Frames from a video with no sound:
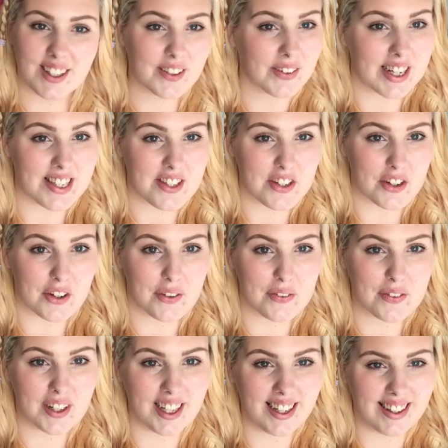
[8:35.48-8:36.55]
great stuff.
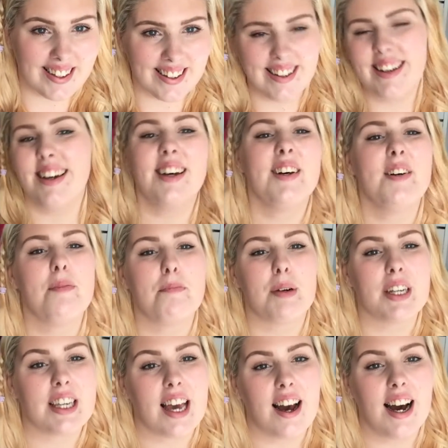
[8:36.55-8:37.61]

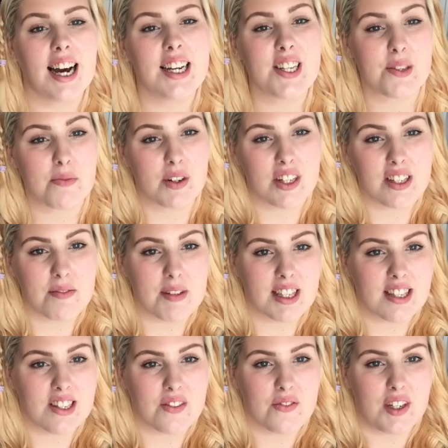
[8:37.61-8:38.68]
But yeah, I just wanted to make
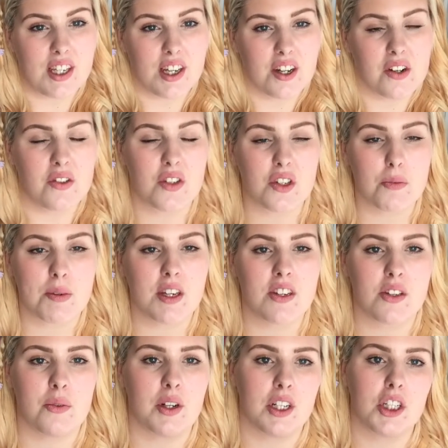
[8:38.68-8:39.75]
this video just
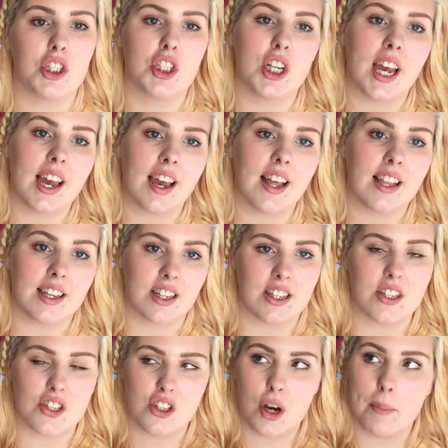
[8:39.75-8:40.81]
because I want to share, like,
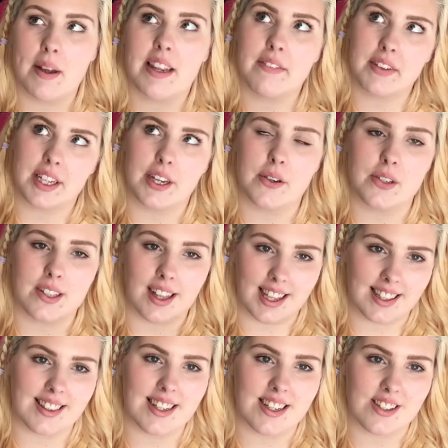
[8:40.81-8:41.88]
there's not many videos
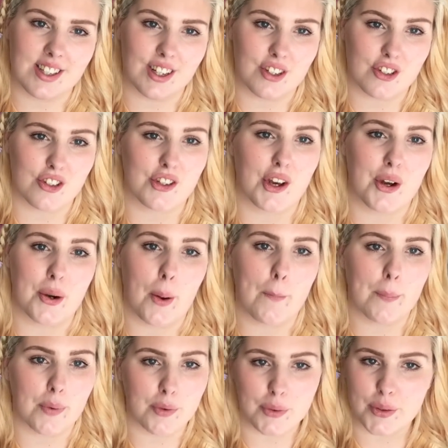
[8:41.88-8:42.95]
like this that are so
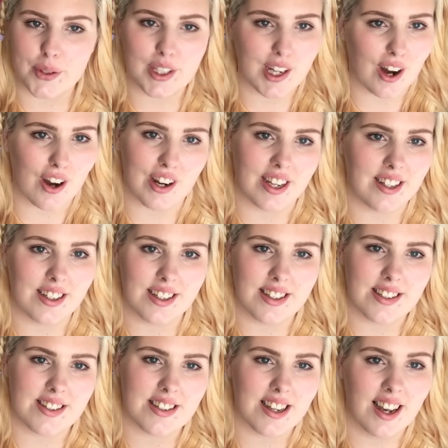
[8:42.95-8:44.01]
brutally
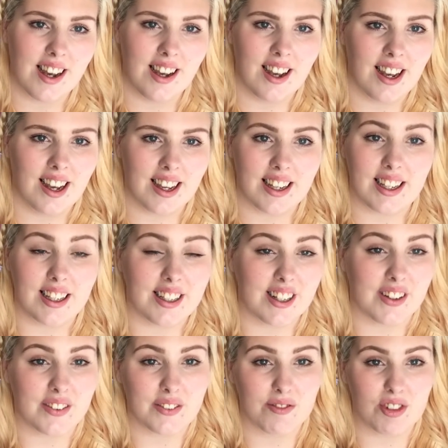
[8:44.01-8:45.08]
honest, you
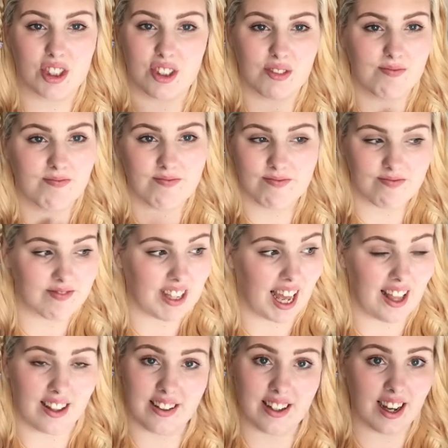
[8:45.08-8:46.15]
know, just
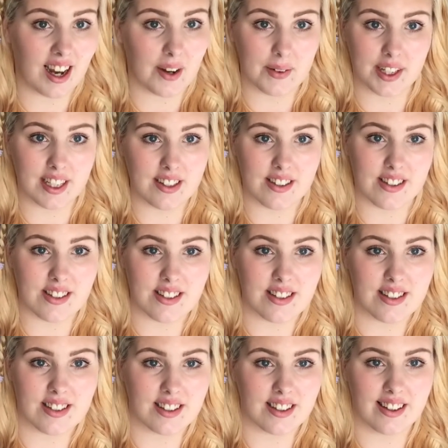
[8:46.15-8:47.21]
telling it how it is,
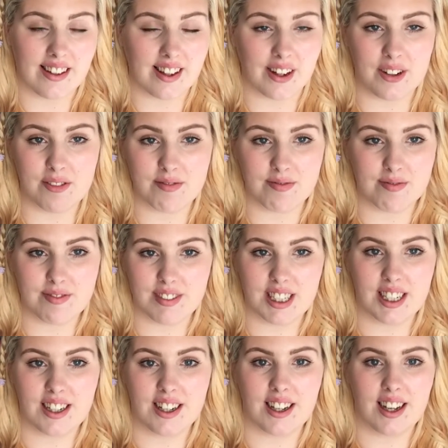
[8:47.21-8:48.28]
you know.
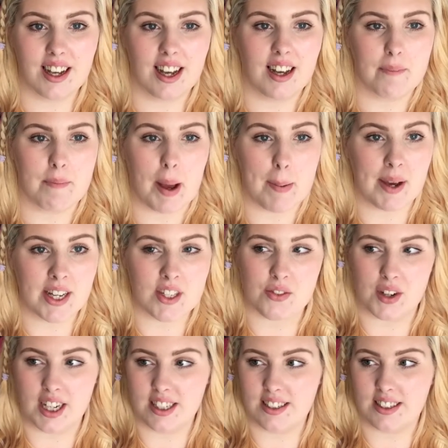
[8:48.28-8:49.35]
My best
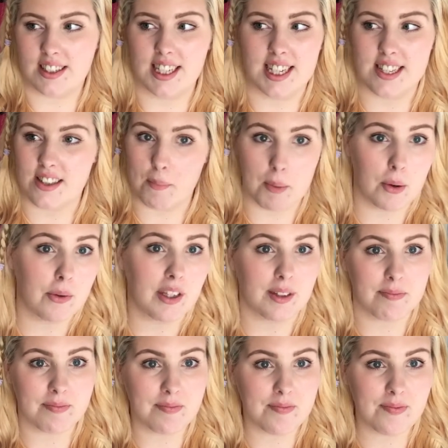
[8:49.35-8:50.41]
friend is Imodium.